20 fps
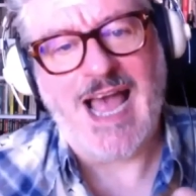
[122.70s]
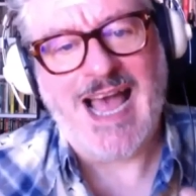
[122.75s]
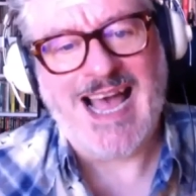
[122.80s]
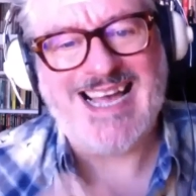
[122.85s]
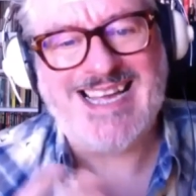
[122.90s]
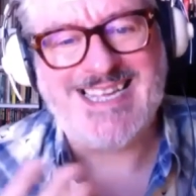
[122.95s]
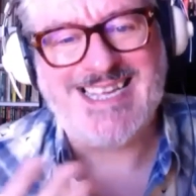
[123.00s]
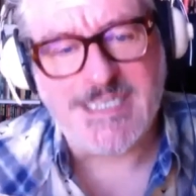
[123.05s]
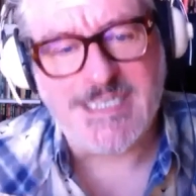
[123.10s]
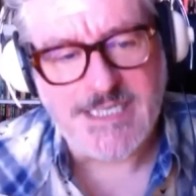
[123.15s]

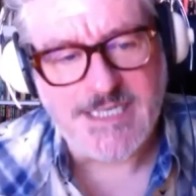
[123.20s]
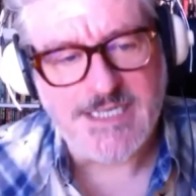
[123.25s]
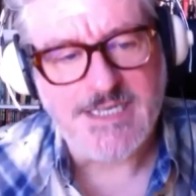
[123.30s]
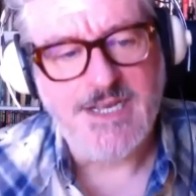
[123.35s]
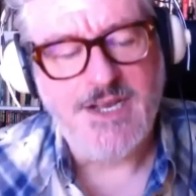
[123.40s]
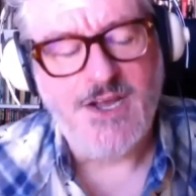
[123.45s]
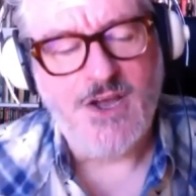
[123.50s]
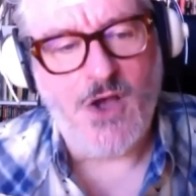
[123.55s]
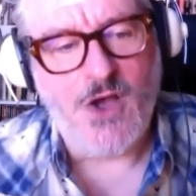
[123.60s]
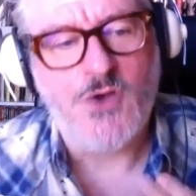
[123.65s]
as
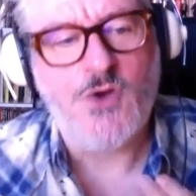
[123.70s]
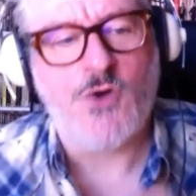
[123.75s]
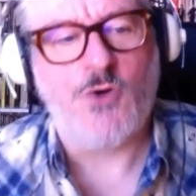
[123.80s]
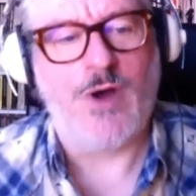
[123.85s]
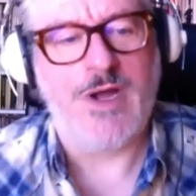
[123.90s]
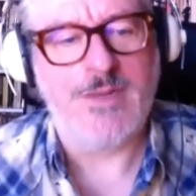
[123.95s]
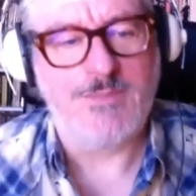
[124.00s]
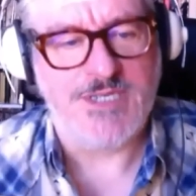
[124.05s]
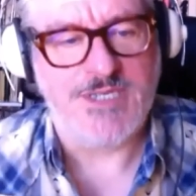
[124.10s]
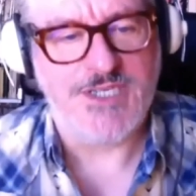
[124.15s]
a
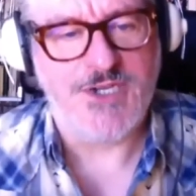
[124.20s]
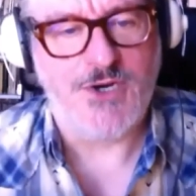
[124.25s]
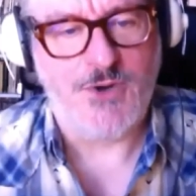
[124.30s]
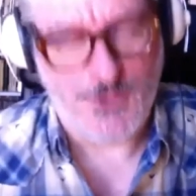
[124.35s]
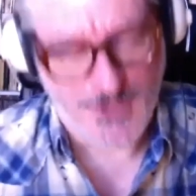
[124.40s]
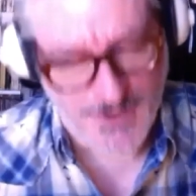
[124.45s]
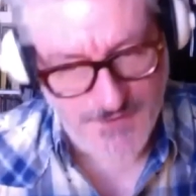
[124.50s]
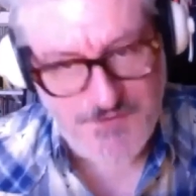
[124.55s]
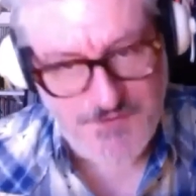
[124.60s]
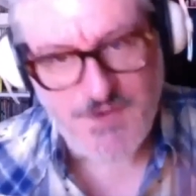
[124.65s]
crime
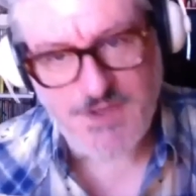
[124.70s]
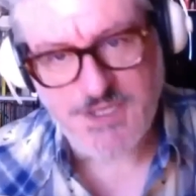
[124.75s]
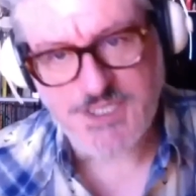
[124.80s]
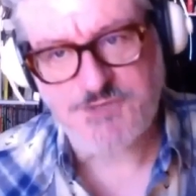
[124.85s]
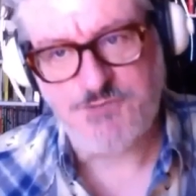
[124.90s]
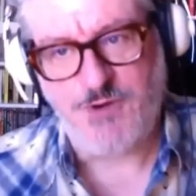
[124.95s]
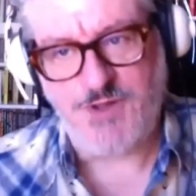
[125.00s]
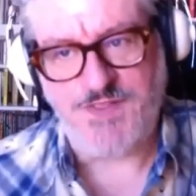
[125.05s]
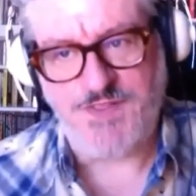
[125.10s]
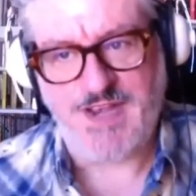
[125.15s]
story, the first
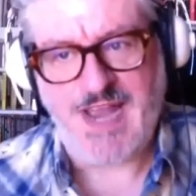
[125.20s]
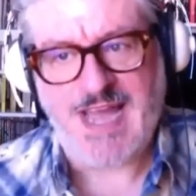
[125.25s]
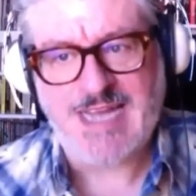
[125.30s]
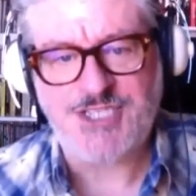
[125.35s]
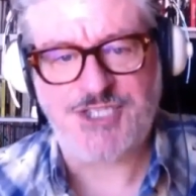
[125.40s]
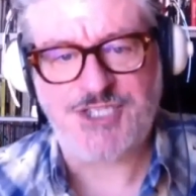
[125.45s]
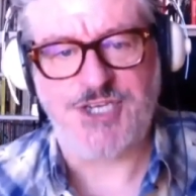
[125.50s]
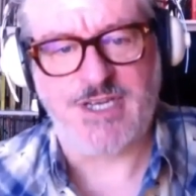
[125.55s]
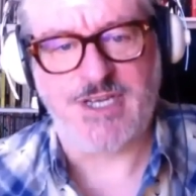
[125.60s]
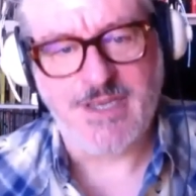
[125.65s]
one that
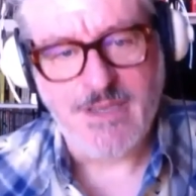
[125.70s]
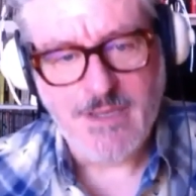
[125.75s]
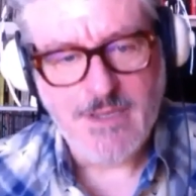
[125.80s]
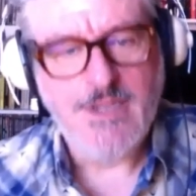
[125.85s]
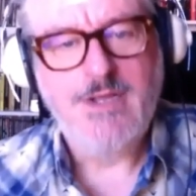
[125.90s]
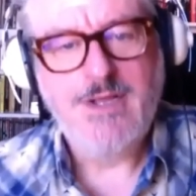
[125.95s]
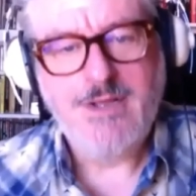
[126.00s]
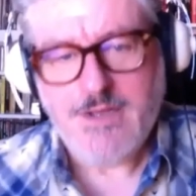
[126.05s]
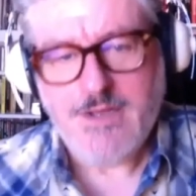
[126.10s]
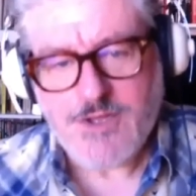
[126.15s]
actually
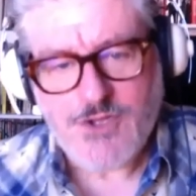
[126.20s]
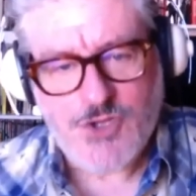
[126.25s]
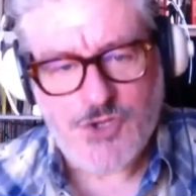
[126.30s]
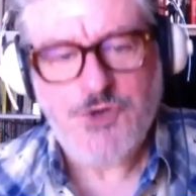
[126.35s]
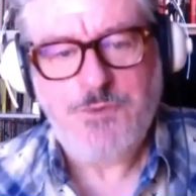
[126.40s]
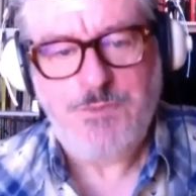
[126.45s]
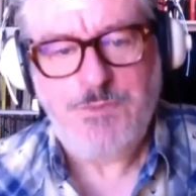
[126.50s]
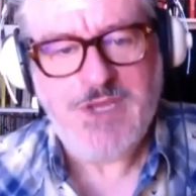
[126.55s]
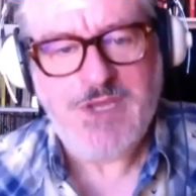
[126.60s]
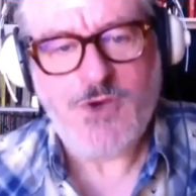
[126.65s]

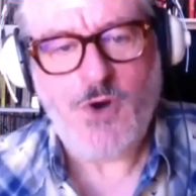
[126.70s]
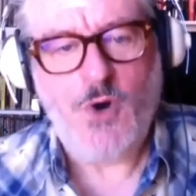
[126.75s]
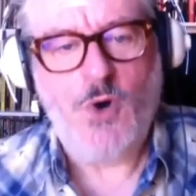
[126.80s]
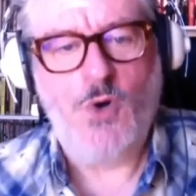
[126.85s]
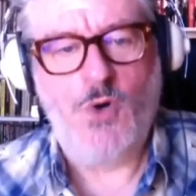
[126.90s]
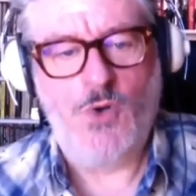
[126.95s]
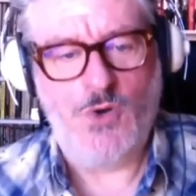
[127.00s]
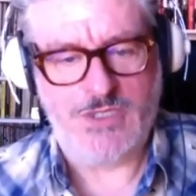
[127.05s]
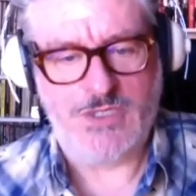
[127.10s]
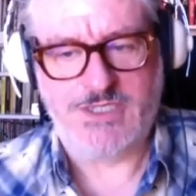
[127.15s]
could be
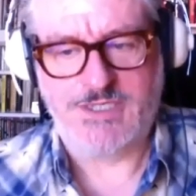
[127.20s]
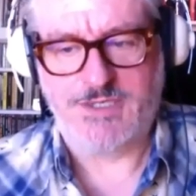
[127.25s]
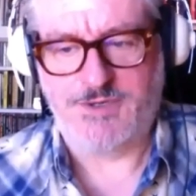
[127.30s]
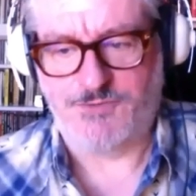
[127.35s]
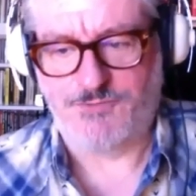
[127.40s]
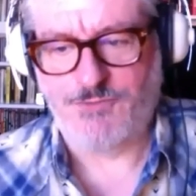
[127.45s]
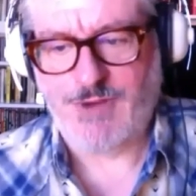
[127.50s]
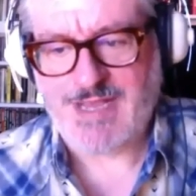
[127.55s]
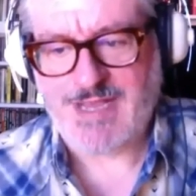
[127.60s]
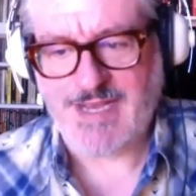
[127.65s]
called
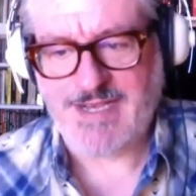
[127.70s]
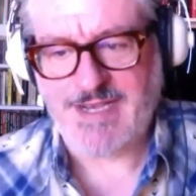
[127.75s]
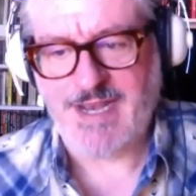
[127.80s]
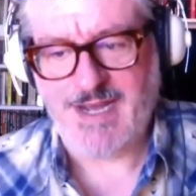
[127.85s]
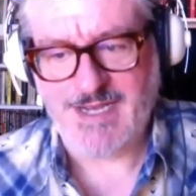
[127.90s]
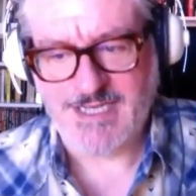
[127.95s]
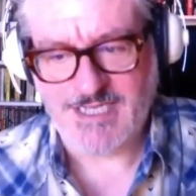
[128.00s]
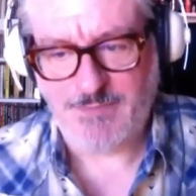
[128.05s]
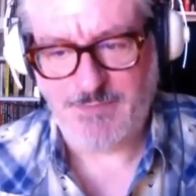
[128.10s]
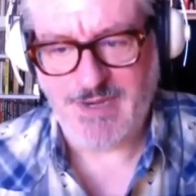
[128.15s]

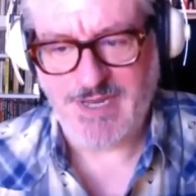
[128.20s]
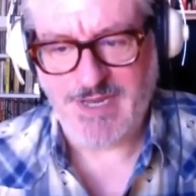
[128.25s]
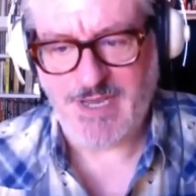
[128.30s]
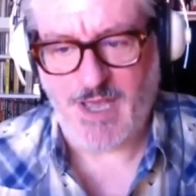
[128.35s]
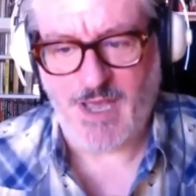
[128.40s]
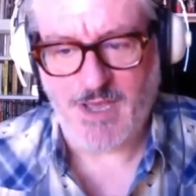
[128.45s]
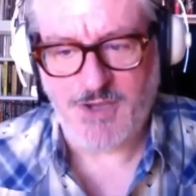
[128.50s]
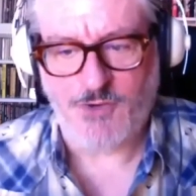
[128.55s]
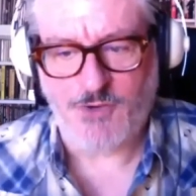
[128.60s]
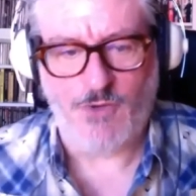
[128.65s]
recognizably
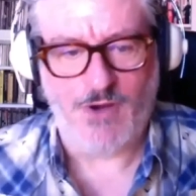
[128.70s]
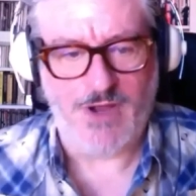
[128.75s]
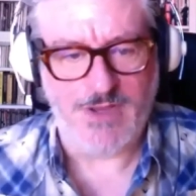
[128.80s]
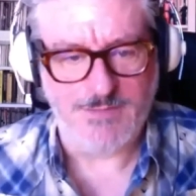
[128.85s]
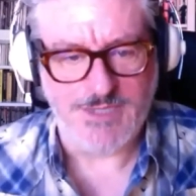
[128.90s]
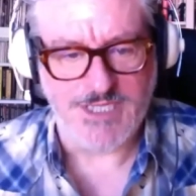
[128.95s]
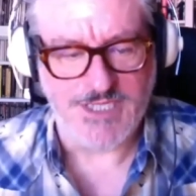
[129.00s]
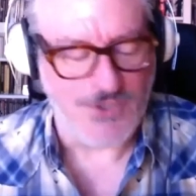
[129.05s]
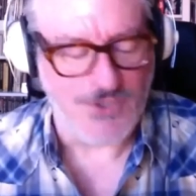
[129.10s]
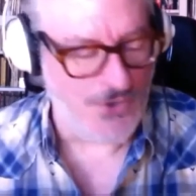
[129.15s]
a crime
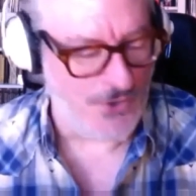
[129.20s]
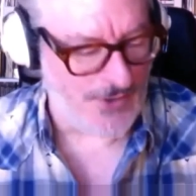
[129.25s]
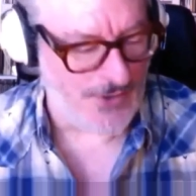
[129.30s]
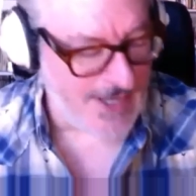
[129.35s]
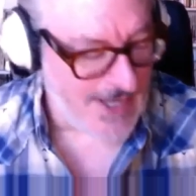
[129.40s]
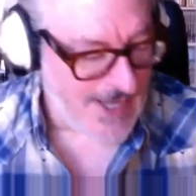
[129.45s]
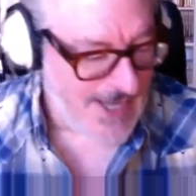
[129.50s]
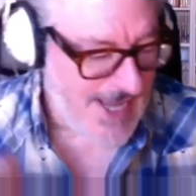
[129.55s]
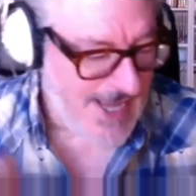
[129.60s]
story,